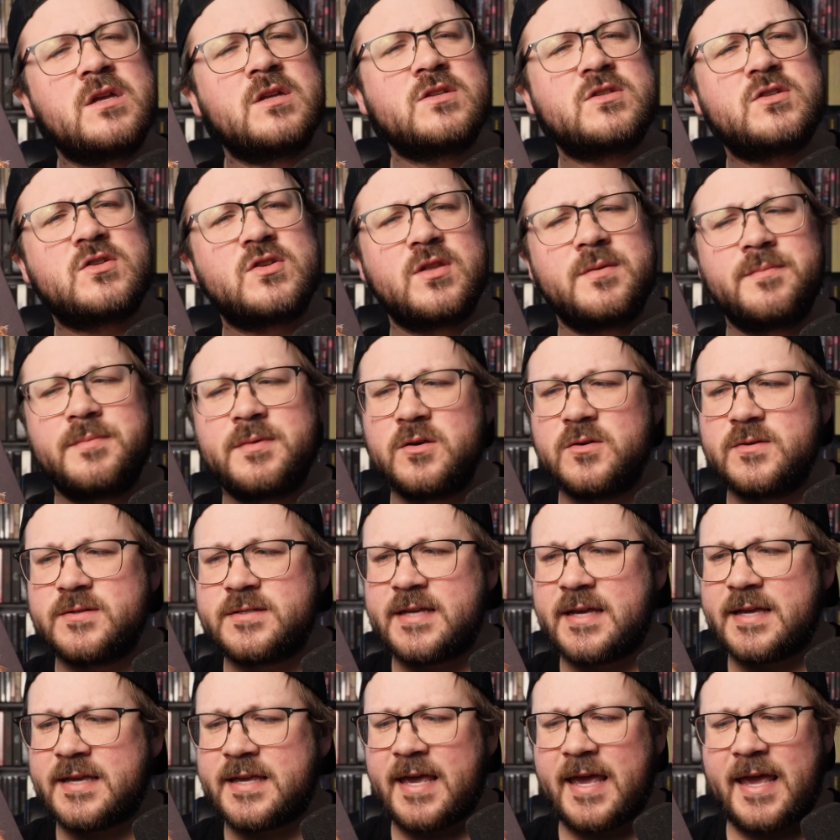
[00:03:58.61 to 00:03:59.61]
to the
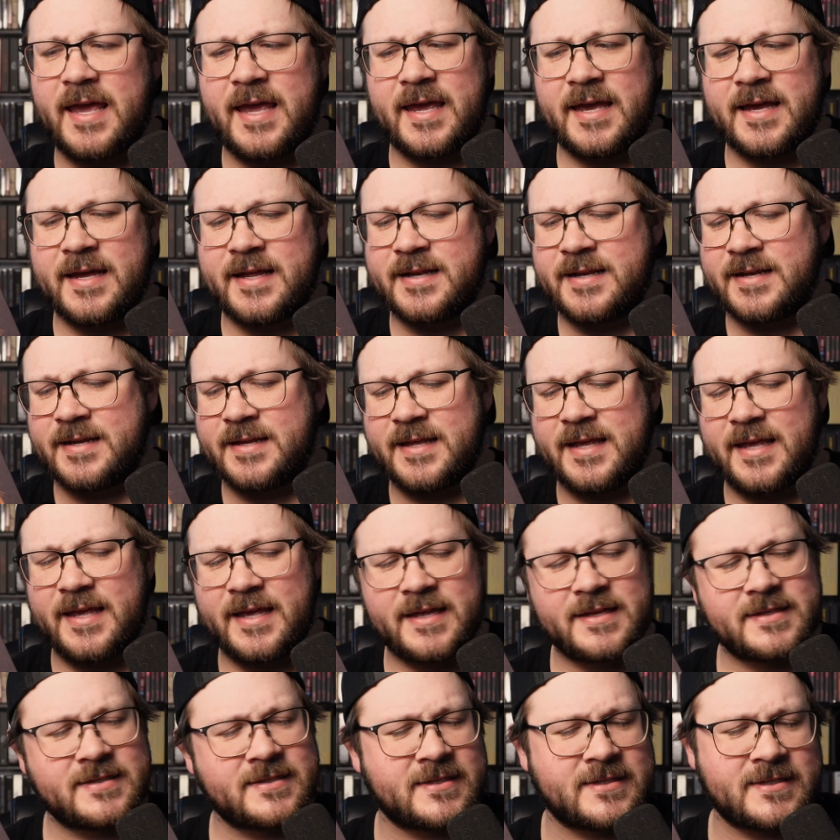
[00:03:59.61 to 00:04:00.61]
music, and
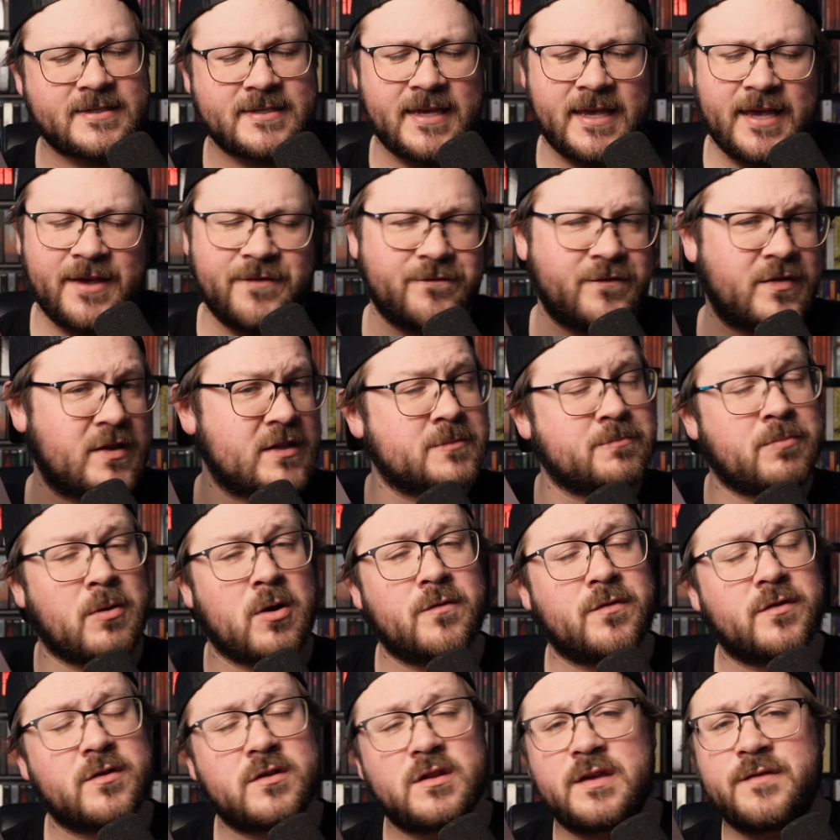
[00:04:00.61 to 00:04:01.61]
it fits
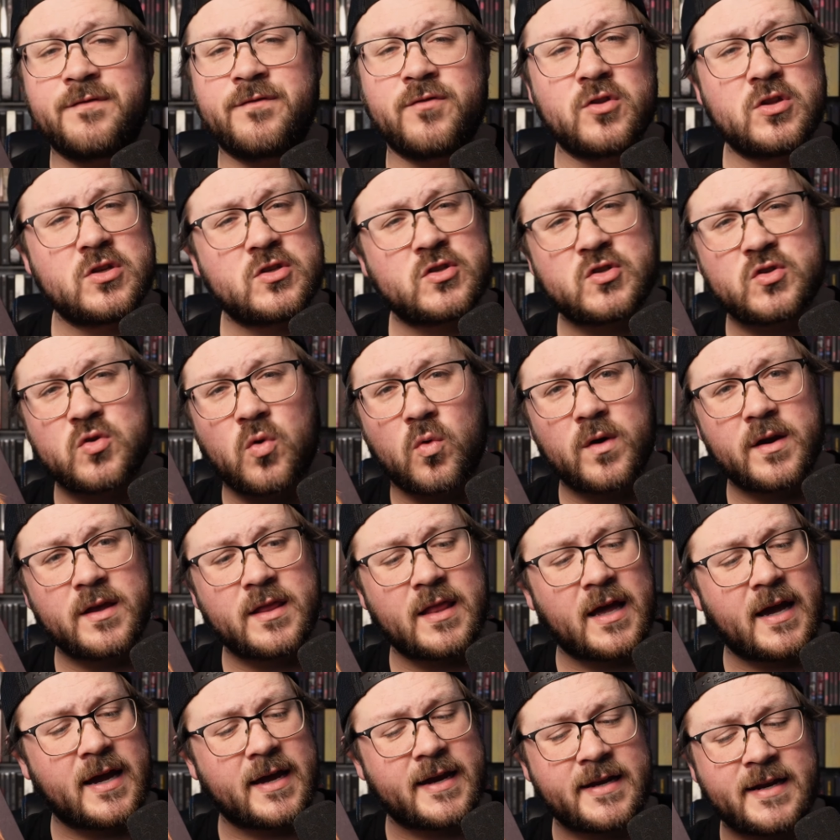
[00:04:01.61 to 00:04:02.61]
perfectly for the
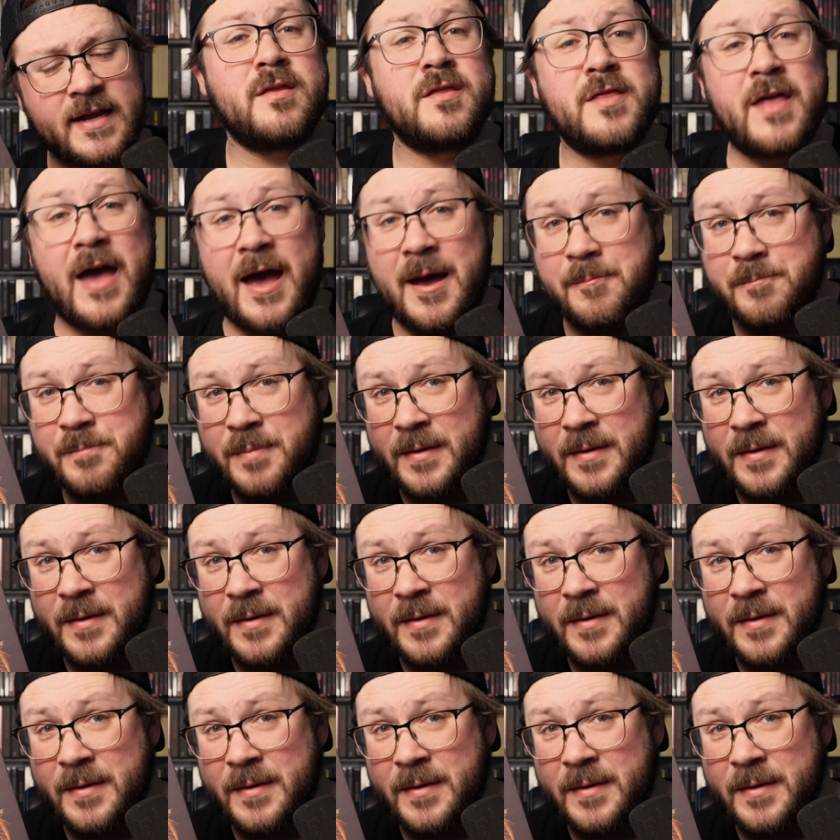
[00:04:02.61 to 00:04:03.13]
storyline. That